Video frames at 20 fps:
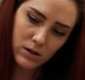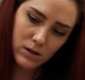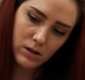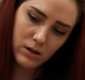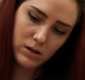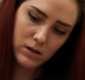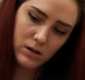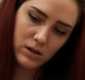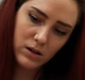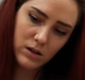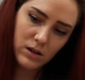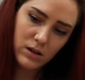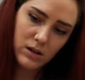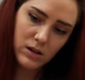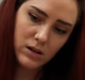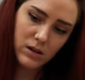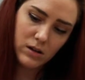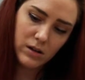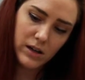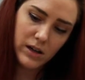And
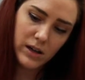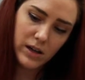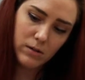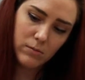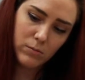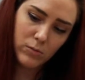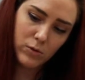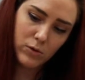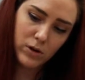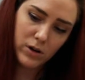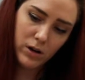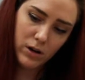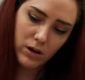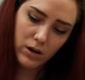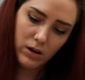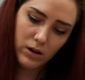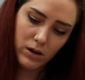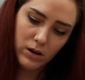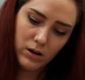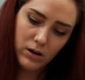again, I'll add more
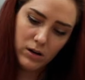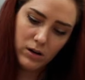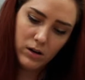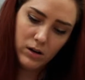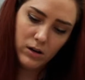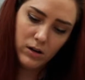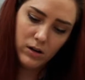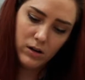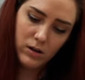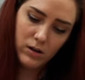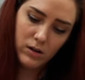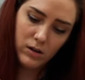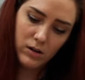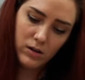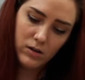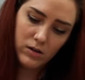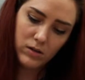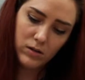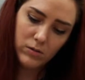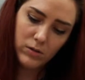
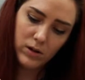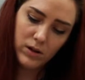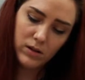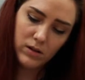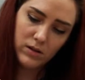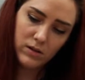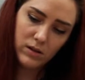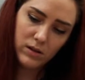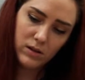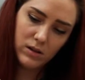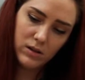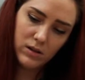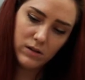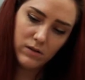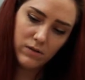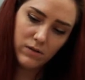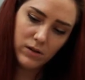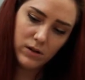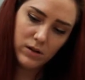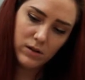so we can see the
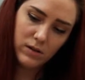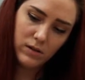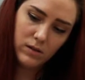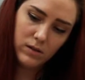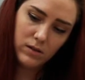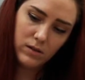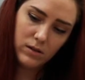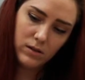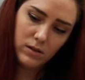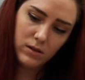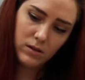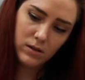difference.